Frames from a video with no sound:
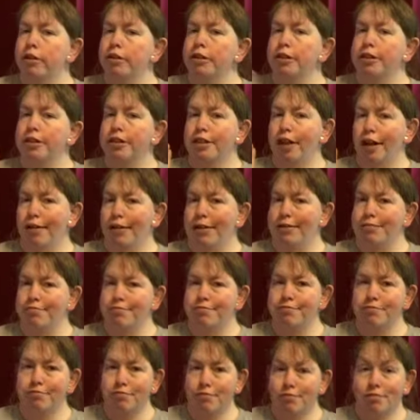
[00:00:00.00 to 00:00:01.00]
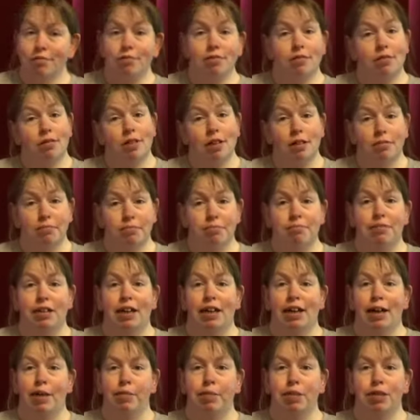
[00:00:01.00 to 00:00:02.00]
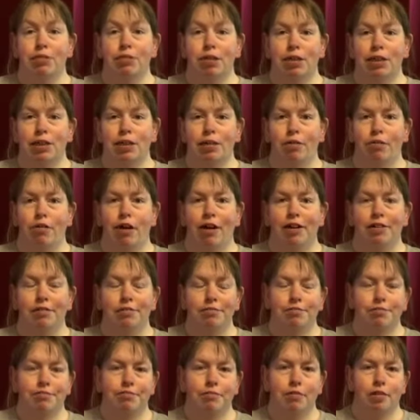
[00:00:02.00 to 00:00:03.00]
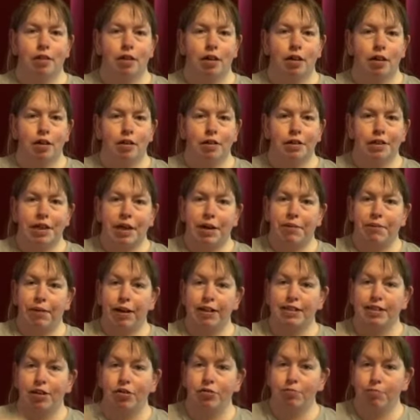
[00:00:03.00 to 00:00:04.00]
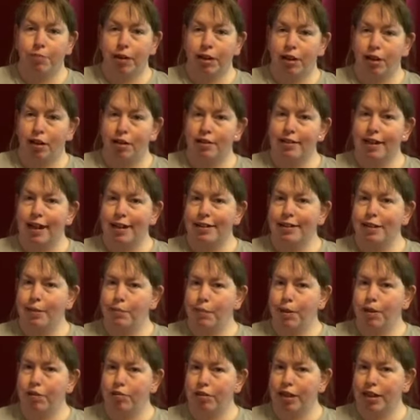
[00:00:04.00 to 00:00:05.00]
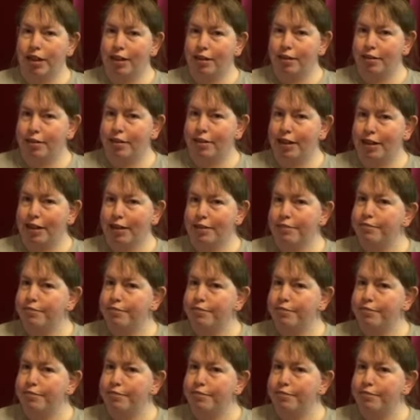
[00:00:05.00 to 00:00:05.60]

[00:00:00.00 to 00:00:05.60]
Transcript: Sorry. That happens once in a while. I'm actually on my last antibiotic today.